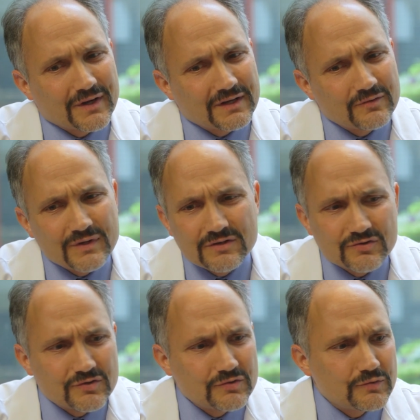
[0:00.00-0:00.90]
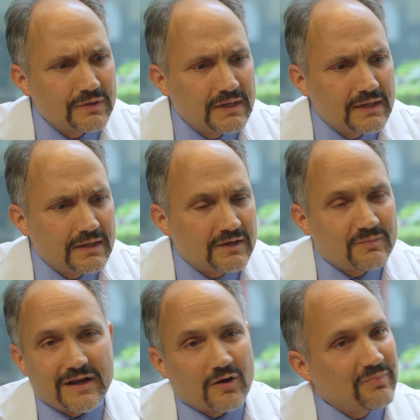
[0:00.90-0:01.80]
What can we do to
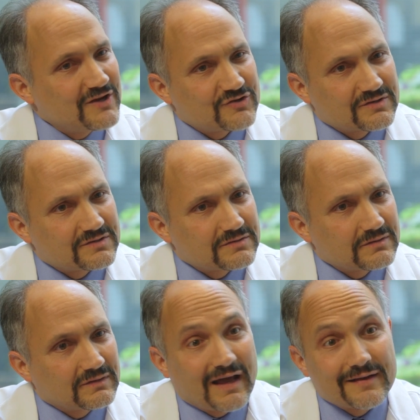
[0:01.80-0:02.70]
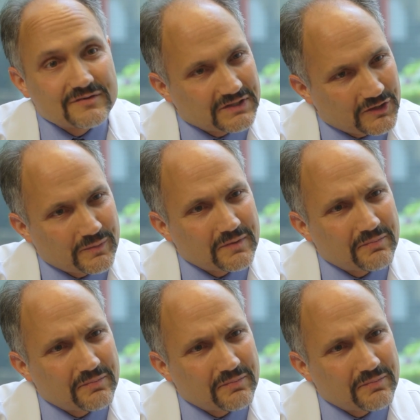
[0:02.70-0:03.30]
make our patients' lives a little bit